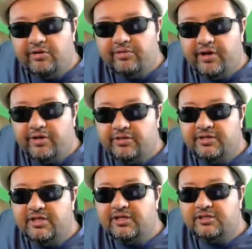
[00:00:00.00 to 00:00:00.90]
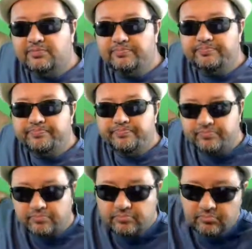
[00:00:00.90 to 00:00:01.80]
screen over here. See this?
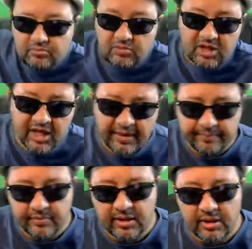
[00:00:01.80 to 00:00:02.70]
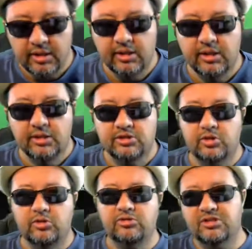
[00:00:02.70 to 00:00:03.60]
Okay,
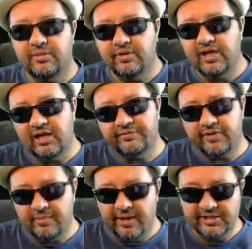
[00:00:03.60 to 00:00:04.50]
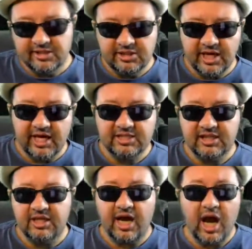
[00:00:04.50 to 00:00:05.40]
so somebody left a message
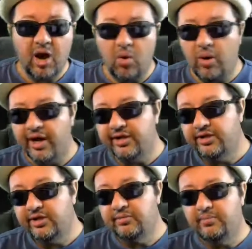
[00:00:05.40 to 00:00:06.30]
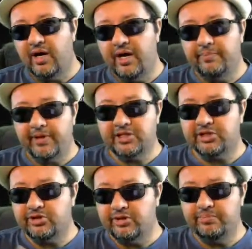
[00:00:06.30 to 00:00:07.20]
asking how I did my
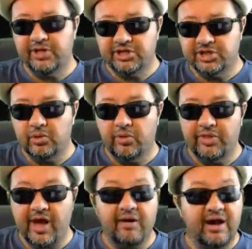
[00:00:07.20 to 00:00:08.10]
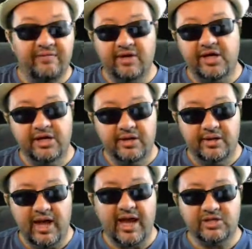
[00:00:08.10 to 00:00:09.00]
picture-in-picture without having
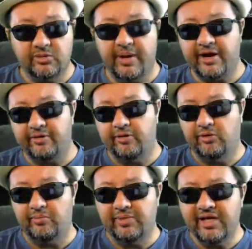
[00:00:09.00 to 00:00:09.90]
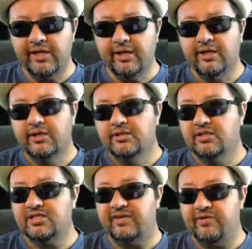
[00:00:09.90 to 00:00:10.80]
an actual background on me,
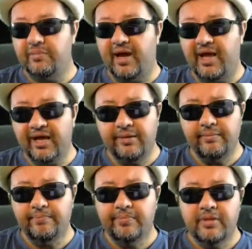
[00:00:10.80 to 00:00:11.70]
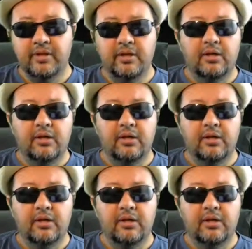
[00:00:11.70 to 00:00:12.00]
just having my head